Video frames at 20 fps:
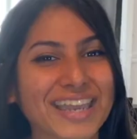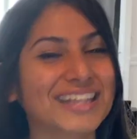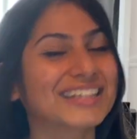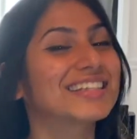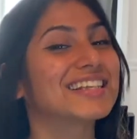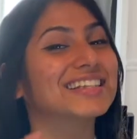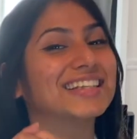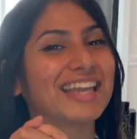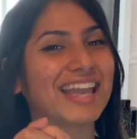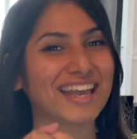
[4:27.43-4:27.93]
it
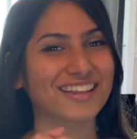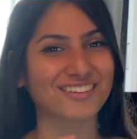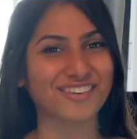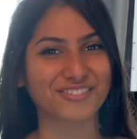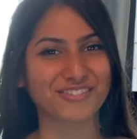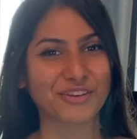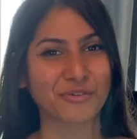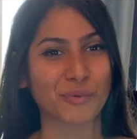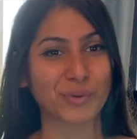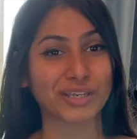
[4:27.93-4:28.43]
till the end of
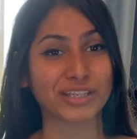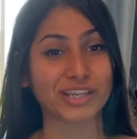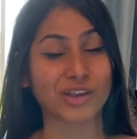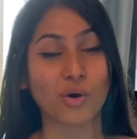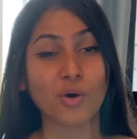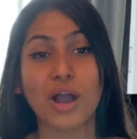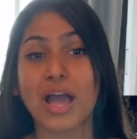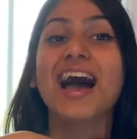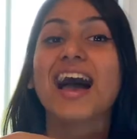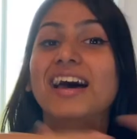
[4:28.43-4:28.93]
the
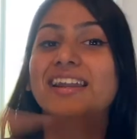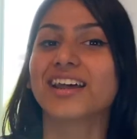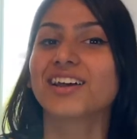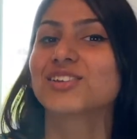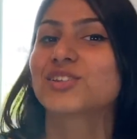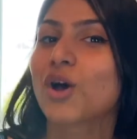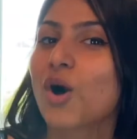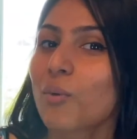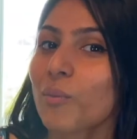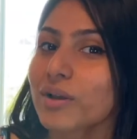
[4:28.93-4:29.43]
video. And
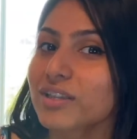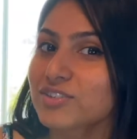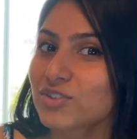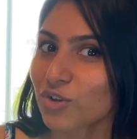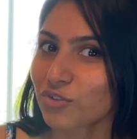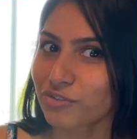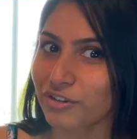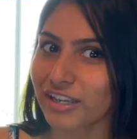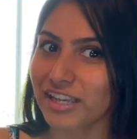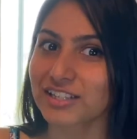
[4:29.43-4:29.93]
as always,
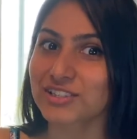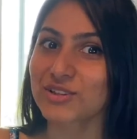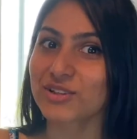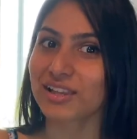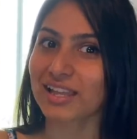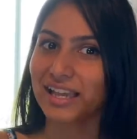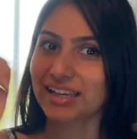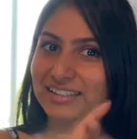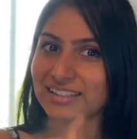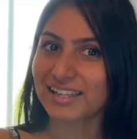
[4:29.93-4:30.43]
don't forget to
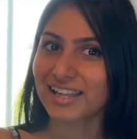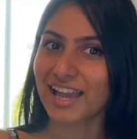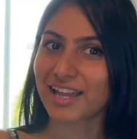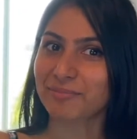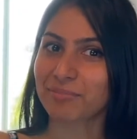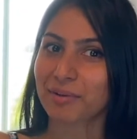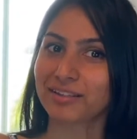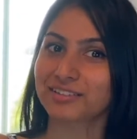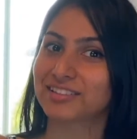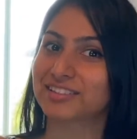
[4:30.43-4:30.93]
like the like
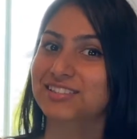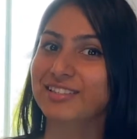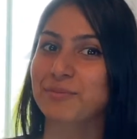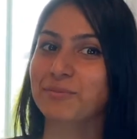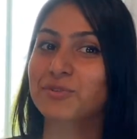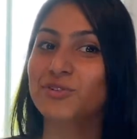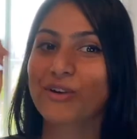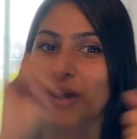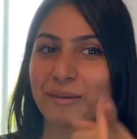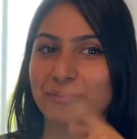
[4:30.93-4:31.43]
button,
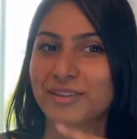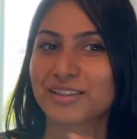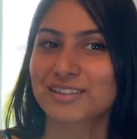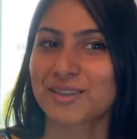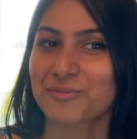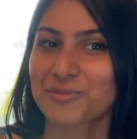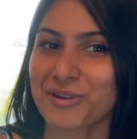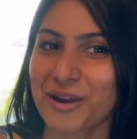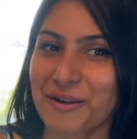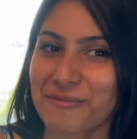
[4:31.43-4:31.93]
subscribe the
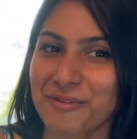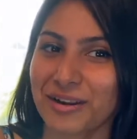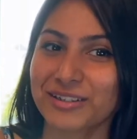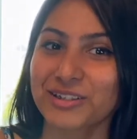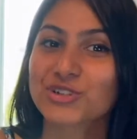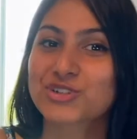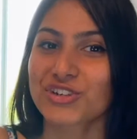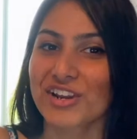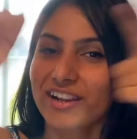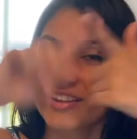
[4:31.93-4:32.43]
subscribe button,
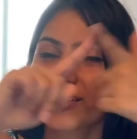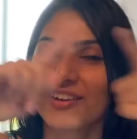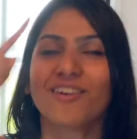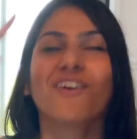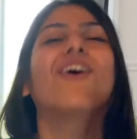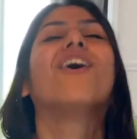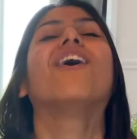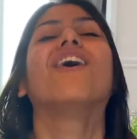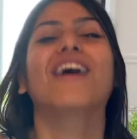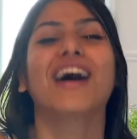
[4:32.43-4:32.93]
share the...
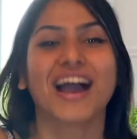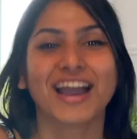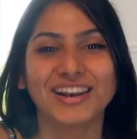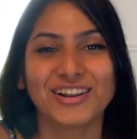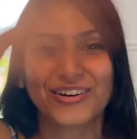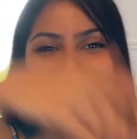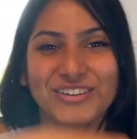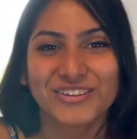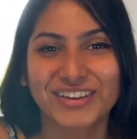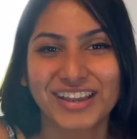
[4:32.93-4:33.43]
Oh, I
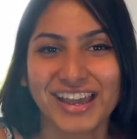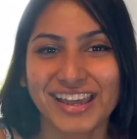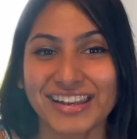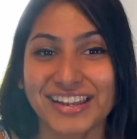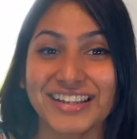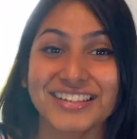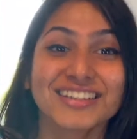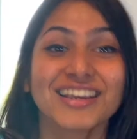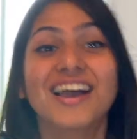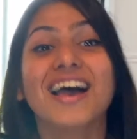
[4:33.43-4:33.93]
know you get
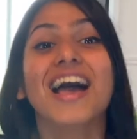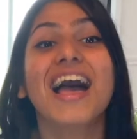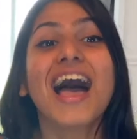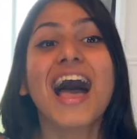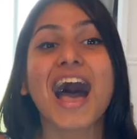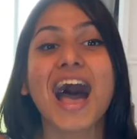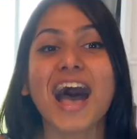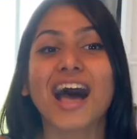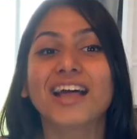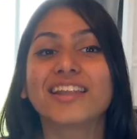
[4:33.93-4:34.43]
it.
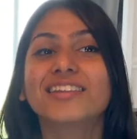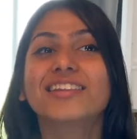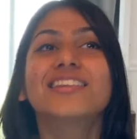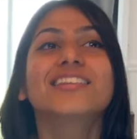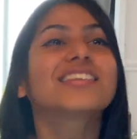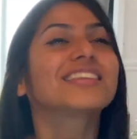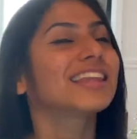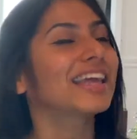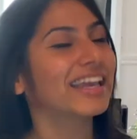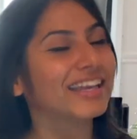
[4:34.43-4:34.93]
And
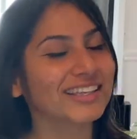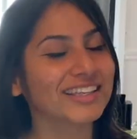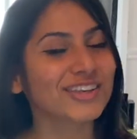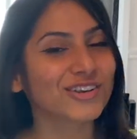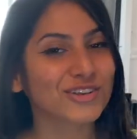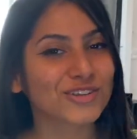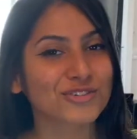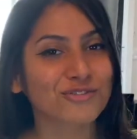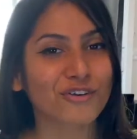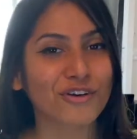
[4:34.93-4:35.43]
thank
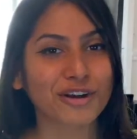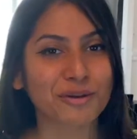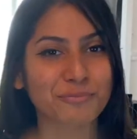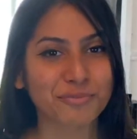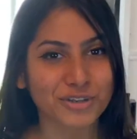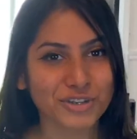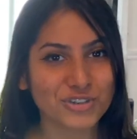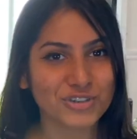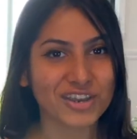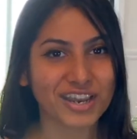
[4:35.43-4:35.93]
you for
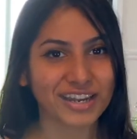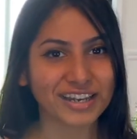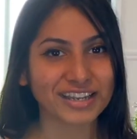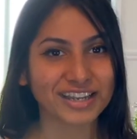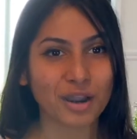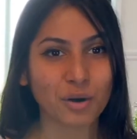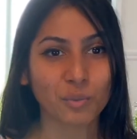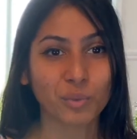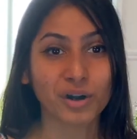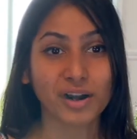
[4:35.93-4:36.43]
appreciating
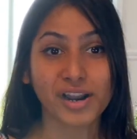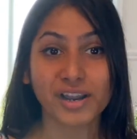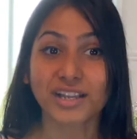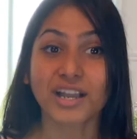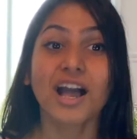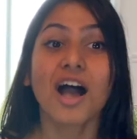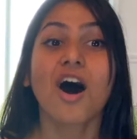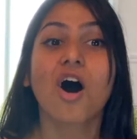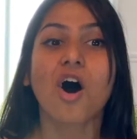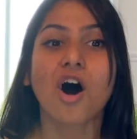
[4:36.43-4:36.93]
our work.
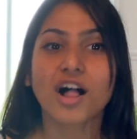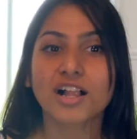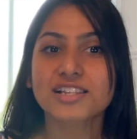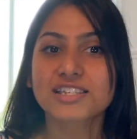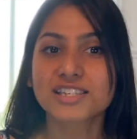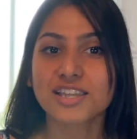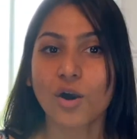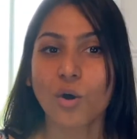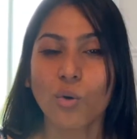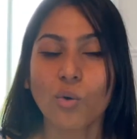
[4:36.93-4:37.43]

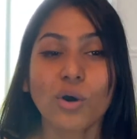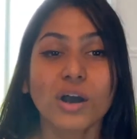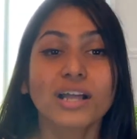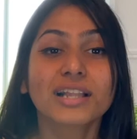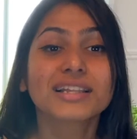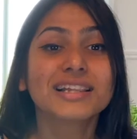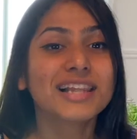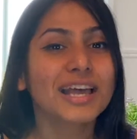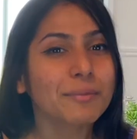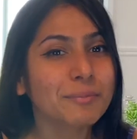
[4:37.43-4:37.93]
Also,
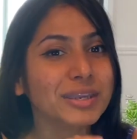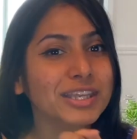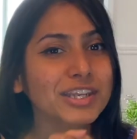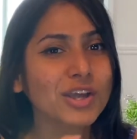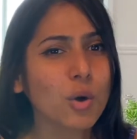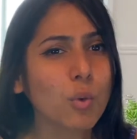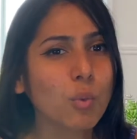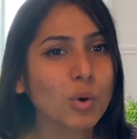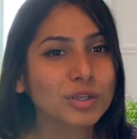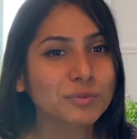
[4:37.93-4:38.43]
let me
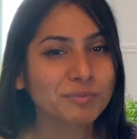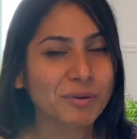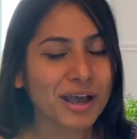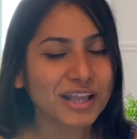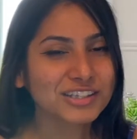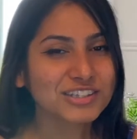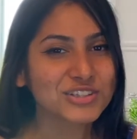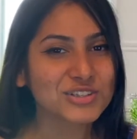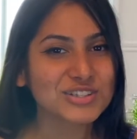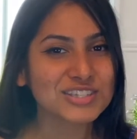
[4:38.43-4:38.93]
know what
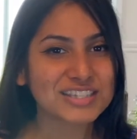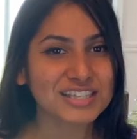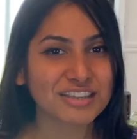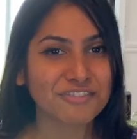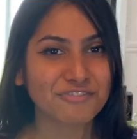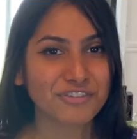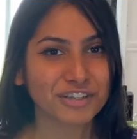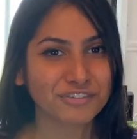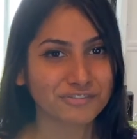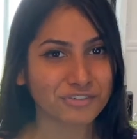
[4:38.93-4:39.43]
part do you see
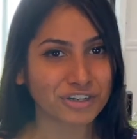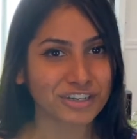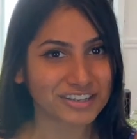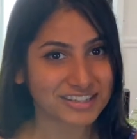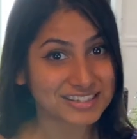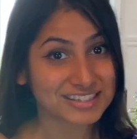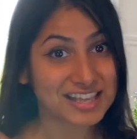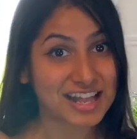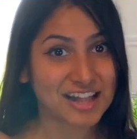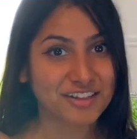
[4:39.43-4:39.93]
fit for
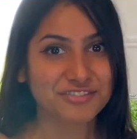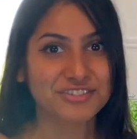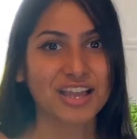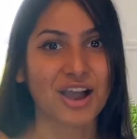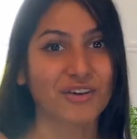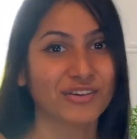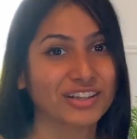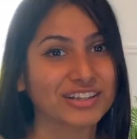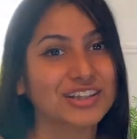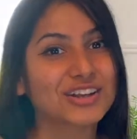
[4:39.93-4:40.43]
yourself
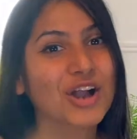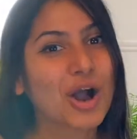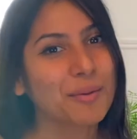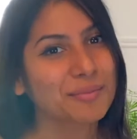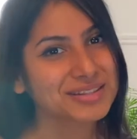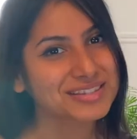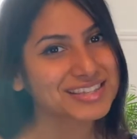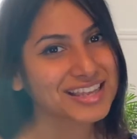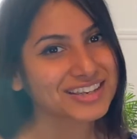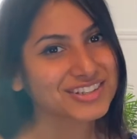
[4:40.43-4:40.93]
down in the
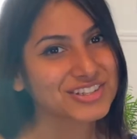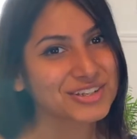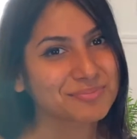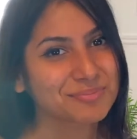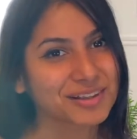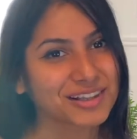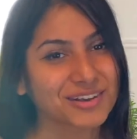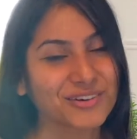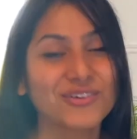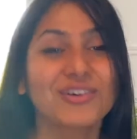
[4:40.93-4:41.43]
comment section
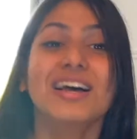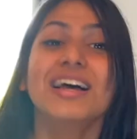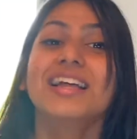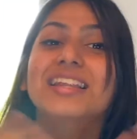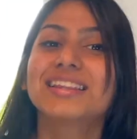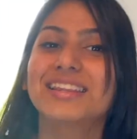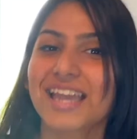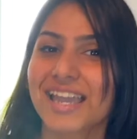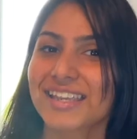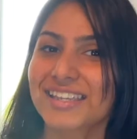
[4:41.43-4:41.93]
below.
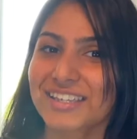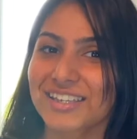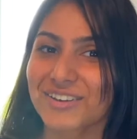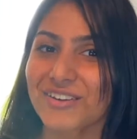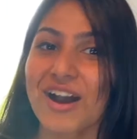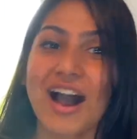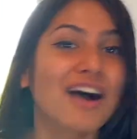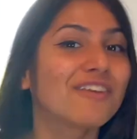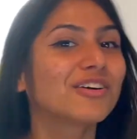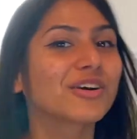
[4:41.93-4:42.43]
Thank you,
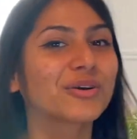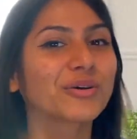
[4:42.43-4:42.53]
have a